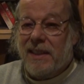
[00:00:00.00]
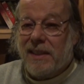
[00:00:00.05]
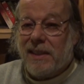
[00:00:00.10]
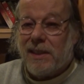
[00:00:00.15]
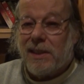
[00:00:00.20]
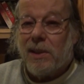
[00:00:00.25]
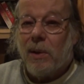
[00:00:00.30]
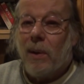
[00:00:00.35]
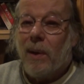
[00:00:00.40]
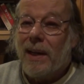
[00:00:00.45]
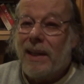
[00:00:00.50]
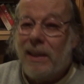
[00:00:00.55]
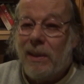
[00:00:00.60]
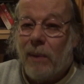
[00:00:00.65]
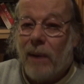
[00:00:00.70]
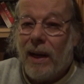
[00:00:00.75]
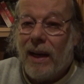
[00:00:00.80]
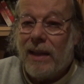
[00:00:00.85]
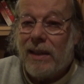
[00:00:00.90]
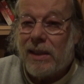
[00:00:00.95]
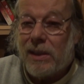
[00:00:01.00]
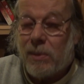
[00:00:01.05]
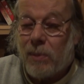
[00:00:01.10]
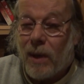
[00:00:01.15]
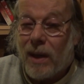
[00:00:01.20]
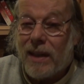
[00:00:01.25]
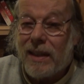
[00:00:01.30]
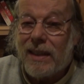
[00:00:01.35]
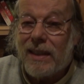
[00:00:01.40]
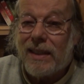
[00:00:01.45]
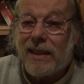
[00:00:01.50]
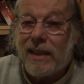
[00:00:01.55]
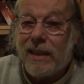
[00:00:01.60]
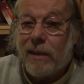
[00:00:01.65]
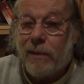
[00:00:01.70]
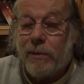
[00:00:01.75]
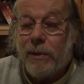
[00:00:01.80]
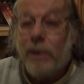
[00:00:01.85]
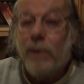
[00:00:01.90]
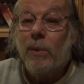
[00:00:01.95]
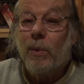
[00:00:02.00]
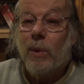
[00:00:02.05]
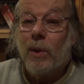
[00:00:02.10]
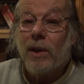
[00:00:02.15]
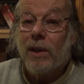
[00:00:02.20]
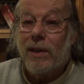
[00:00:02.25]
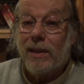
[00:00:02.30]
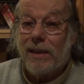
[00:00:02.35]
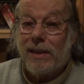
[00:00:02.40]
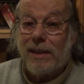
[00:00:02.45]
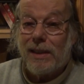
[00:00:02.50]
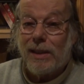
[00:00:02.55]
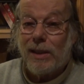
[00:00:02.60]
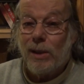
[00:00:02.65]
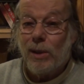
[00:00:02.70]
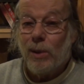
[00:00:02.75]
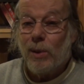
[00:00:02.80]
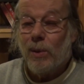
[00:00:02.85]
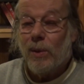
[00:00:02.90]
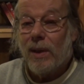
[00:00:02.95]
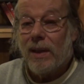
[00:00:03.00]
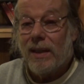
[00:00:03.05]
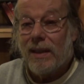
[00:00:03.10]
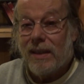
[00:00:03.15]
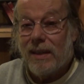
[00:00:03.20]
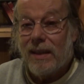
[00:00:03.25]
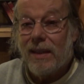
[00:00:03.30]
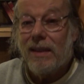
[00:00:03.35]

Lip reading: So anyway, I just wanted to say a few words to